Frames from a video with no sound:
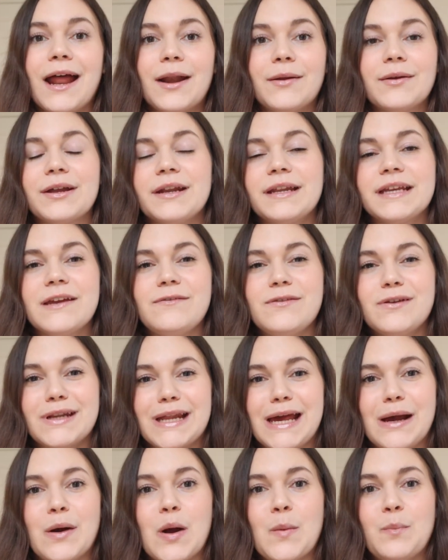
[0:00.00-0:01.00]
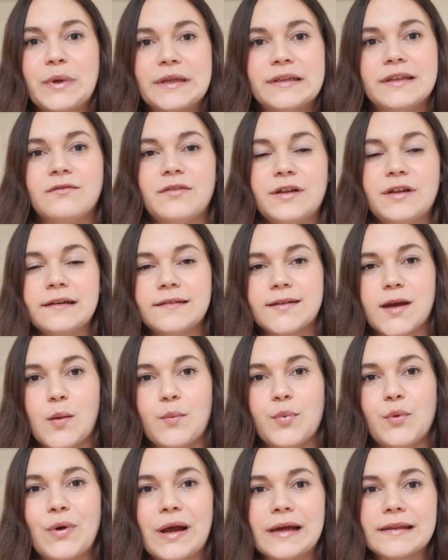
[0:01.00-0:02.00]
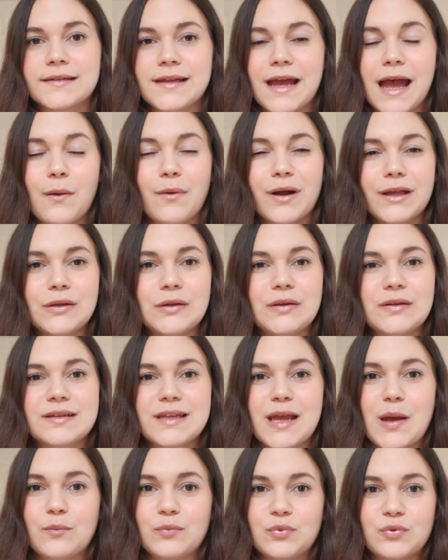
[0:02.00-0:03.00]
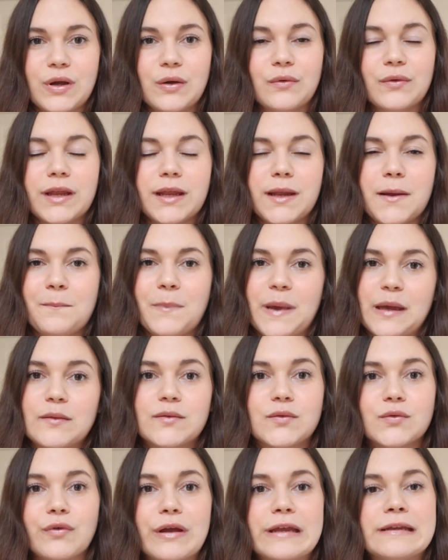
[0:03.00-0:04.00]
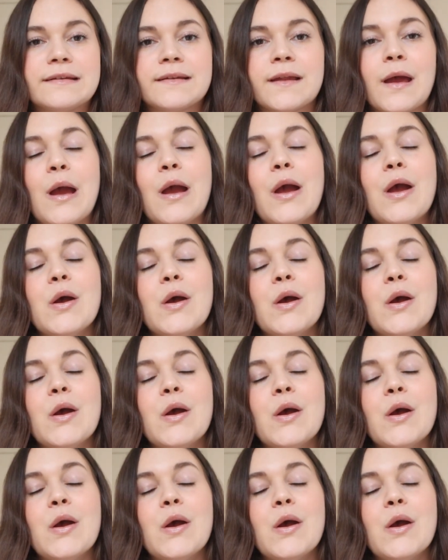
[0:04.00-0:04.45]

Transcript: And I'm gonna give you now a bit example as to how I use temporary basal rates.